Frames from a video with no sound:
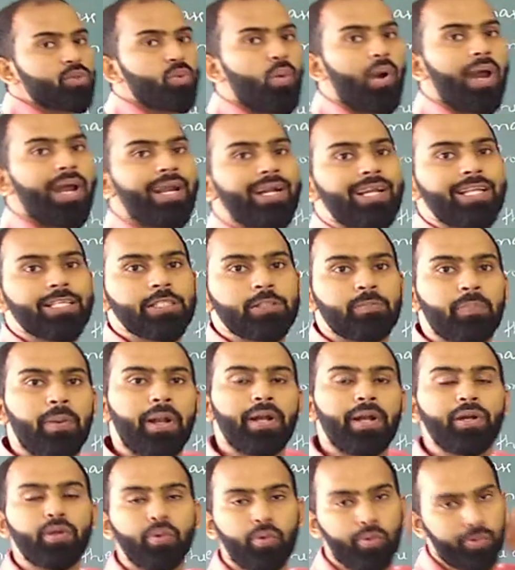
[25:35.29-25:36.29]
widely
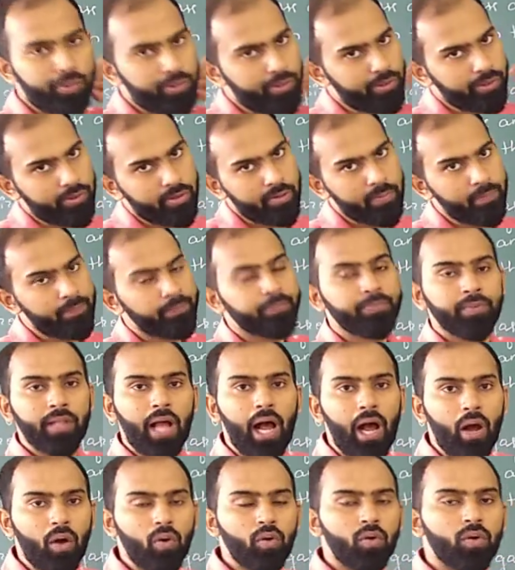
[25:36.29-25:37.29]
spread over here.
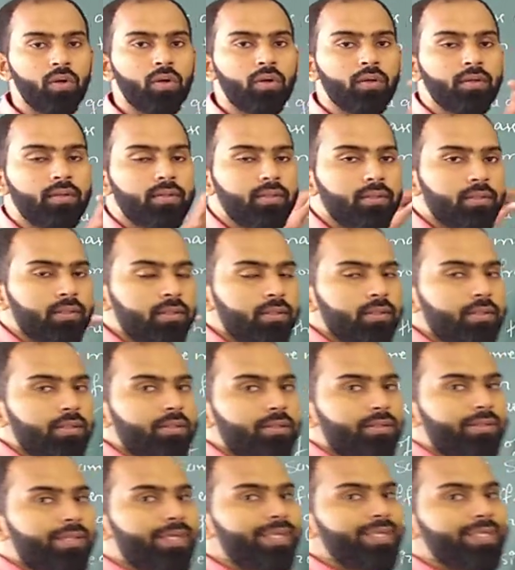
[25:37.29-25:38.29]

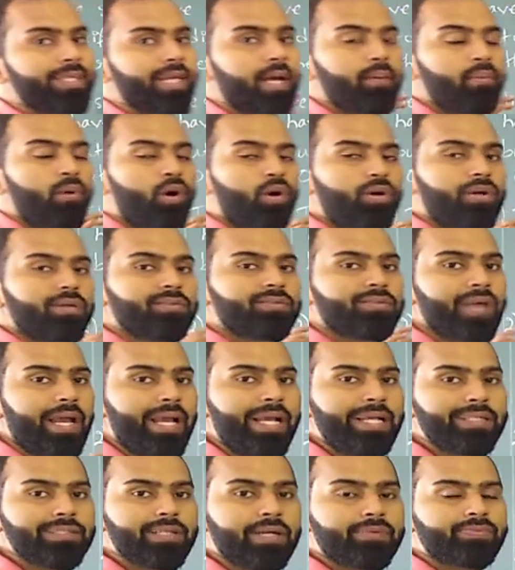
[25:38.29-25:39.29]
Now, think about the
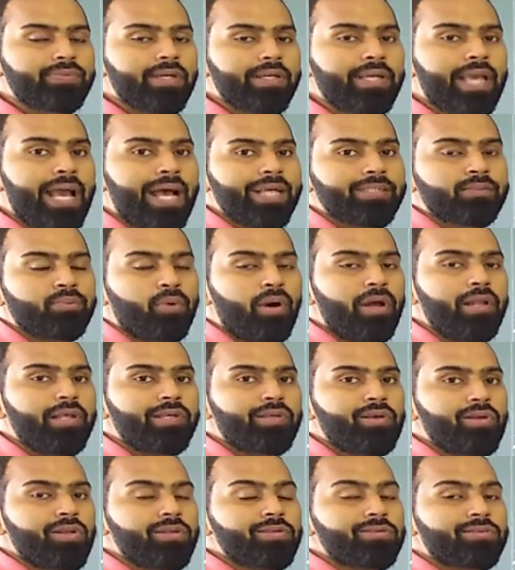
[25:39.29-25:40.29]
size of the gas
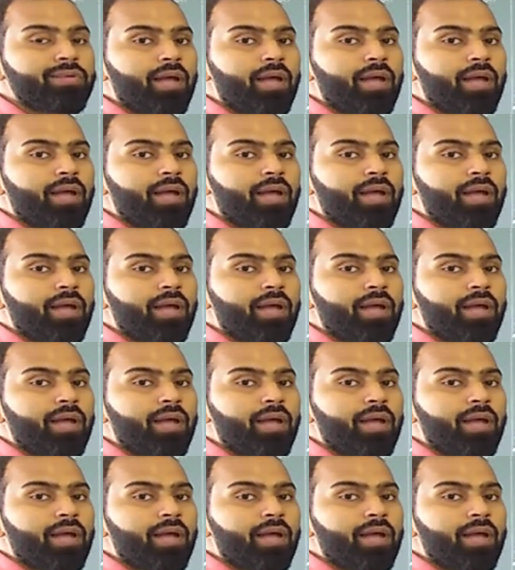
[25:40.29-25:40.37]
molecules